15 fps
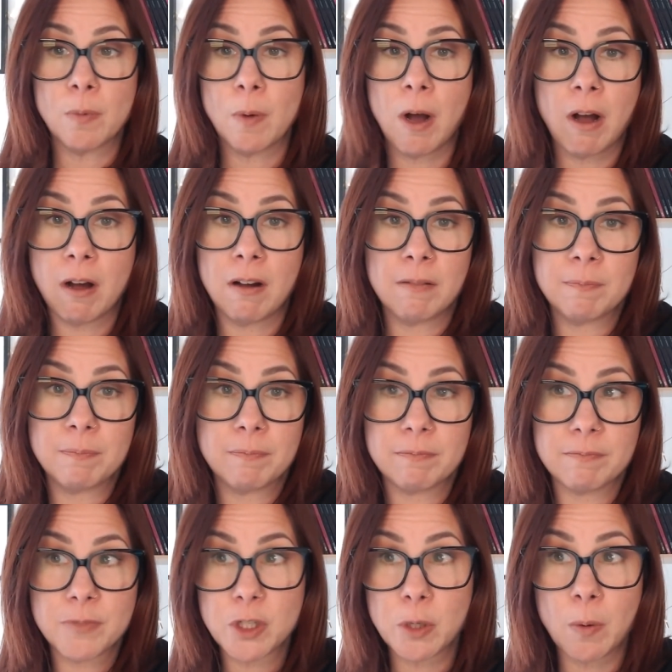our
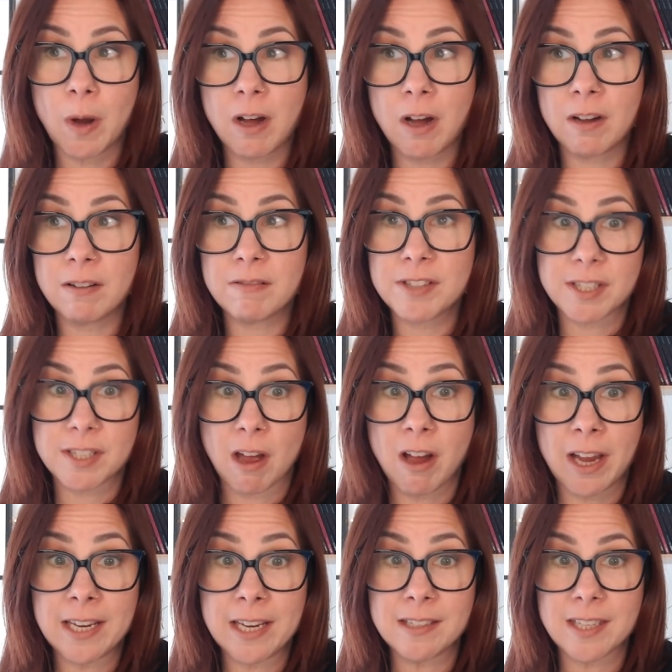
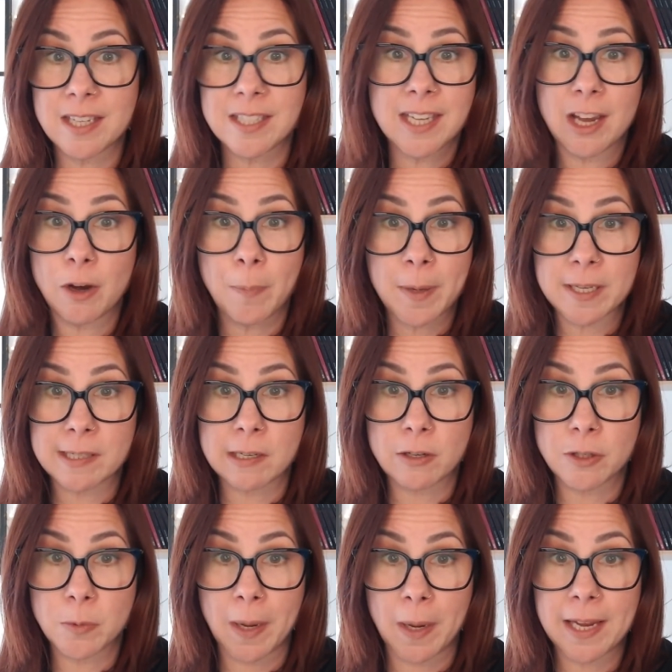size and to help us
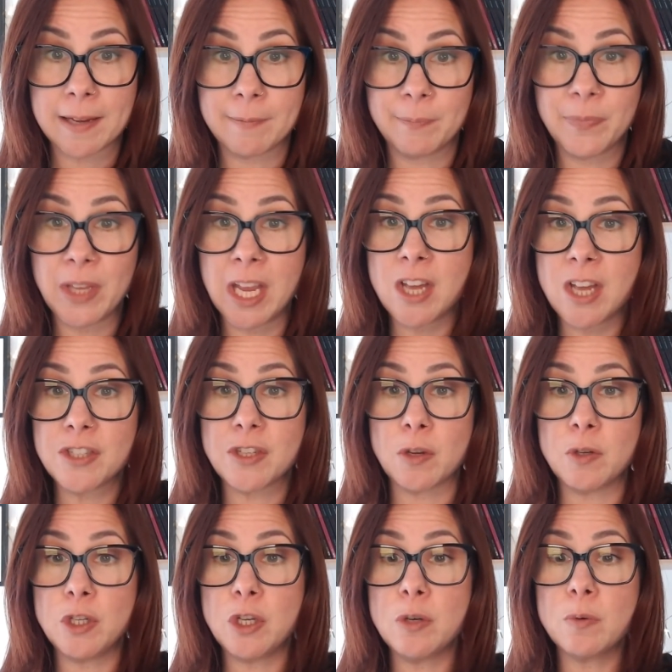lose weight. So
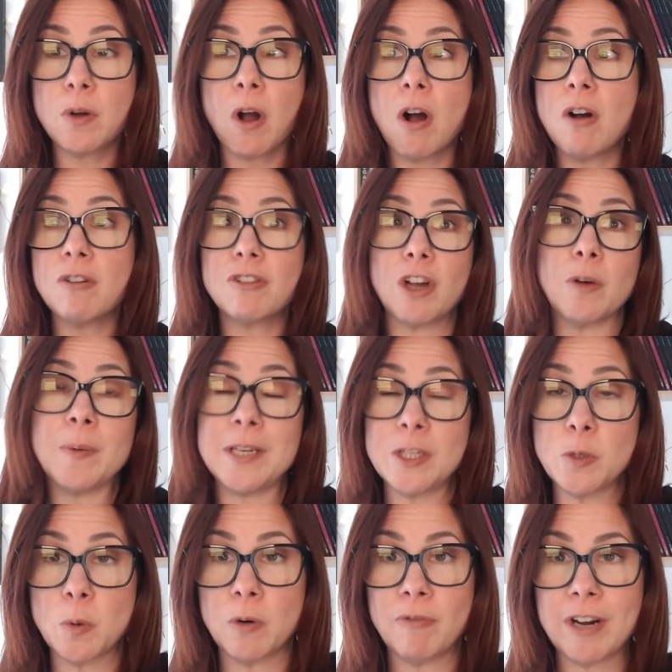you can't go
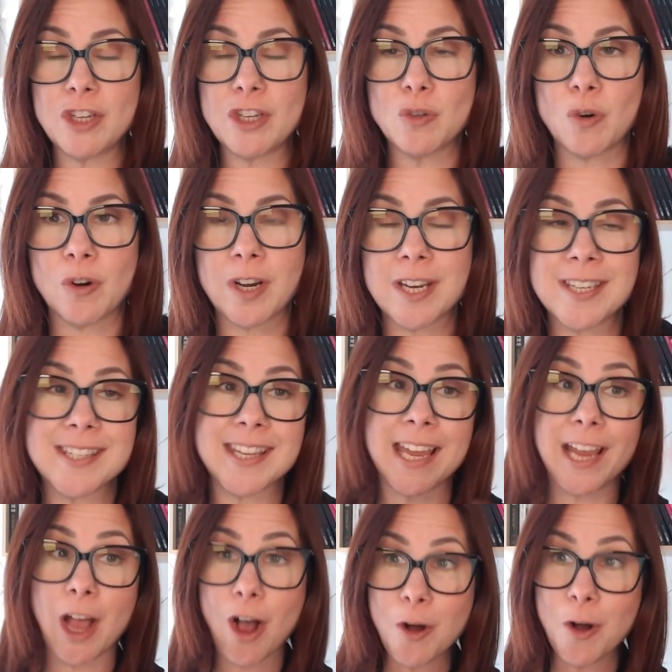into a restaurant and
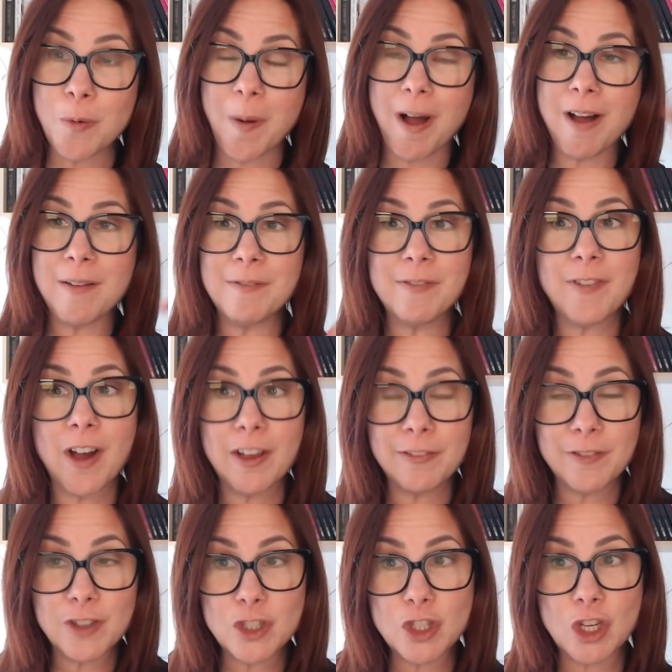say, oh, I'm
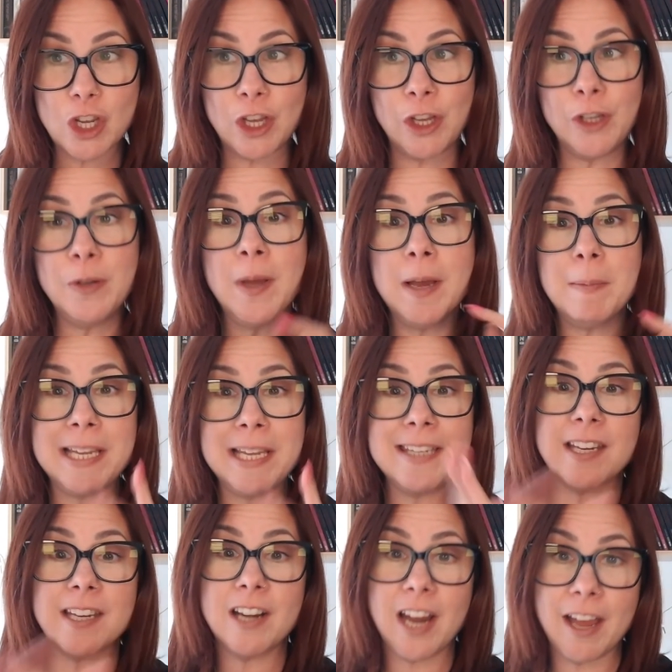5'2",
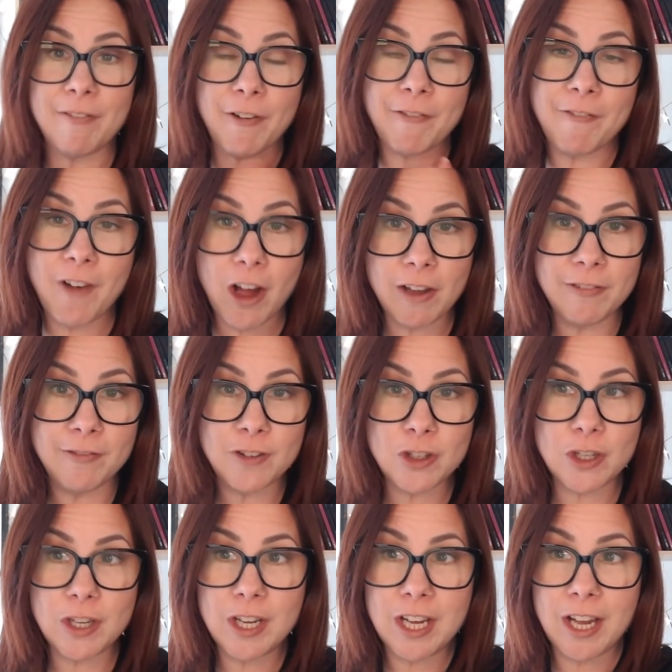please can I have
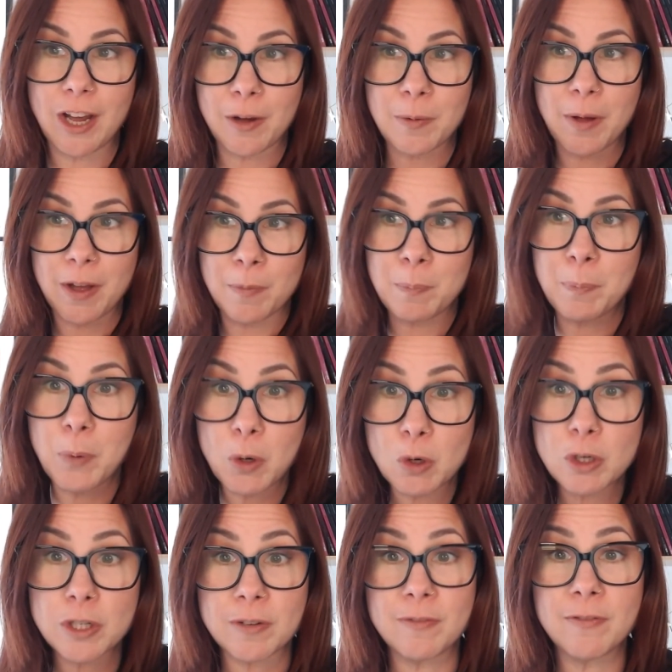a
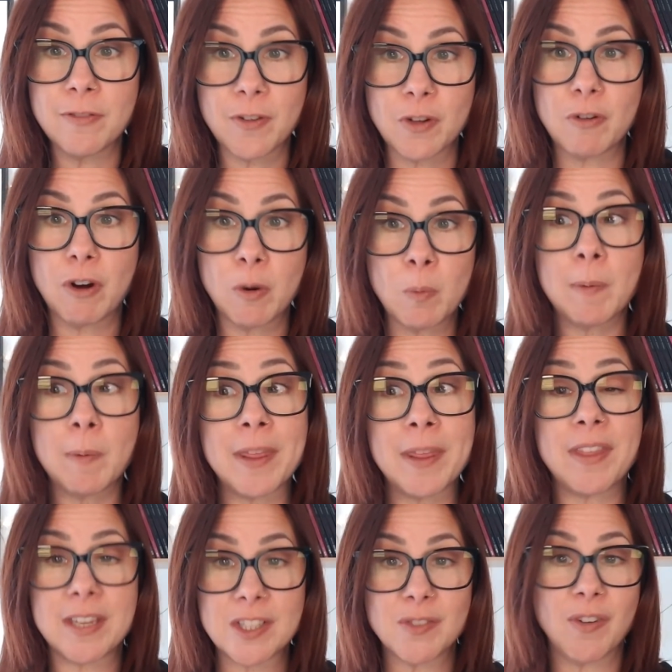portion for a
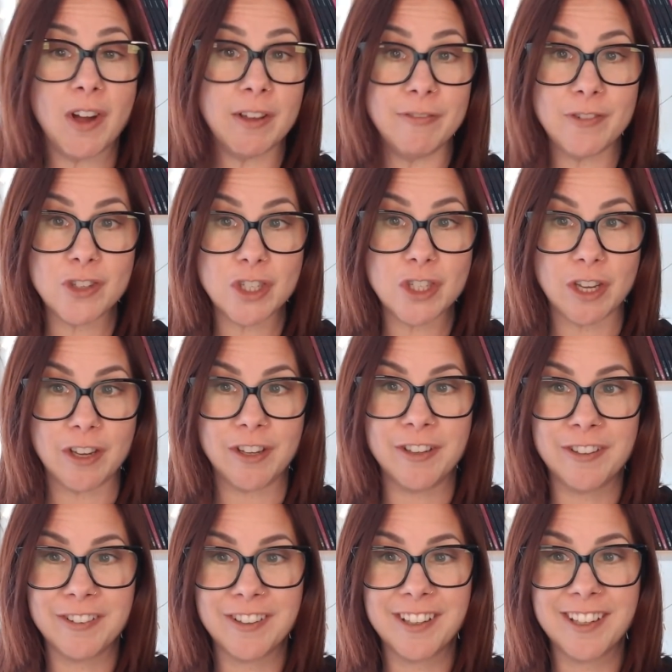woman that is
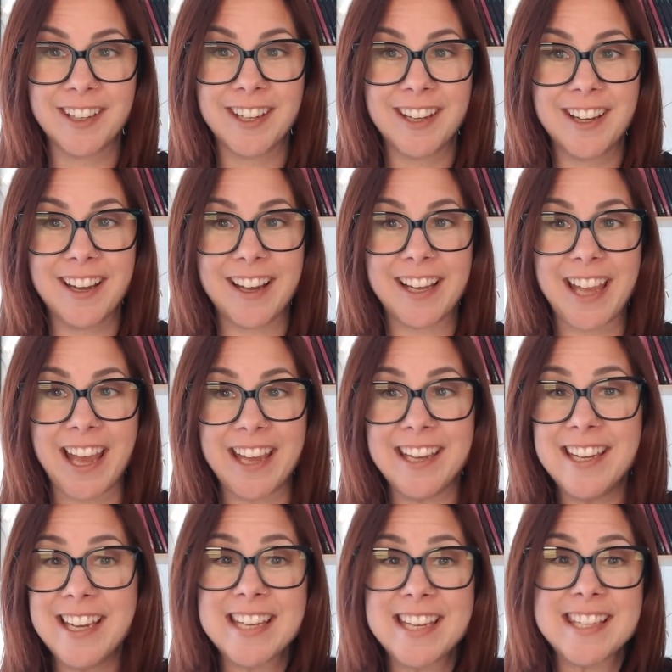5'2".
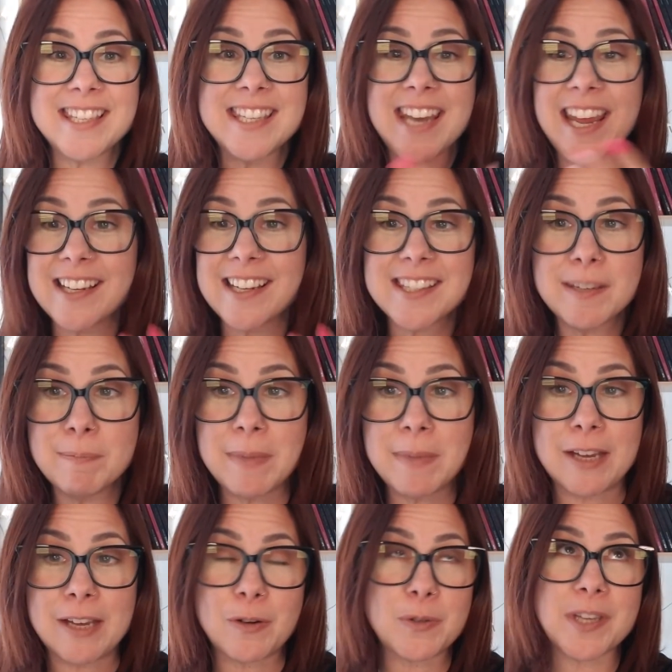Okay, snacks and
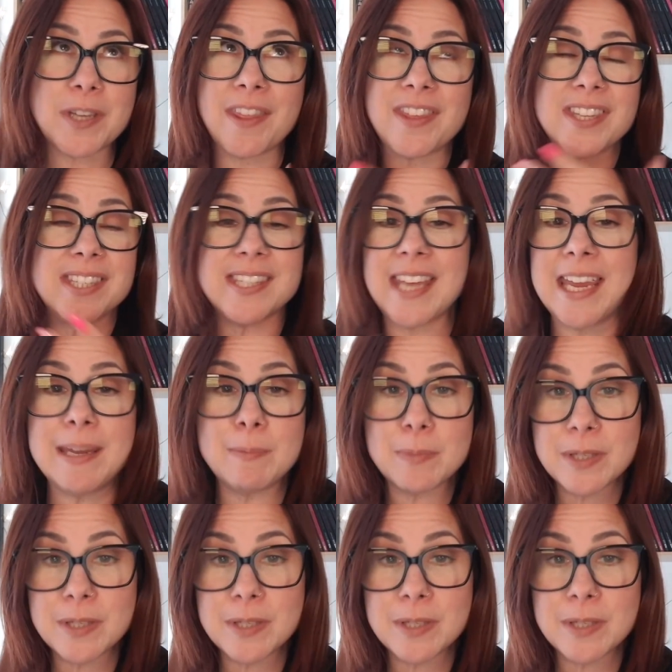meals are the same